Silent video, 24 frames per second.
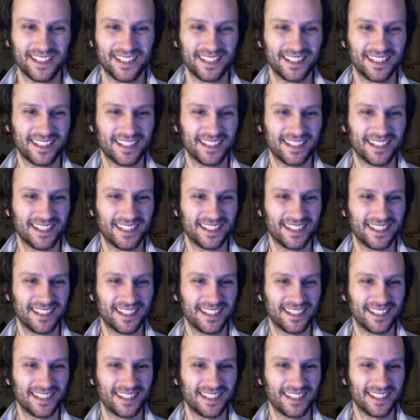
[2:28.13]

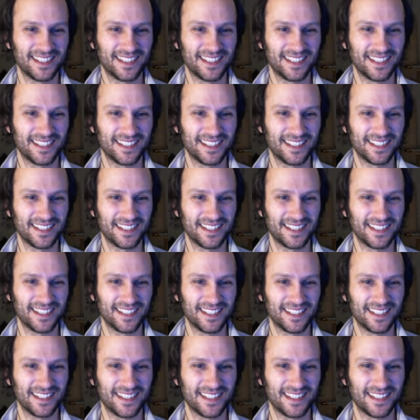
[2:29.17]

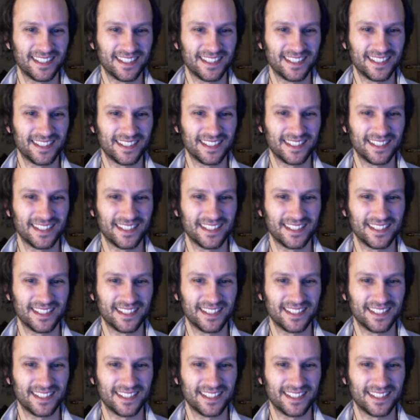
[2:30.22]
[no speech]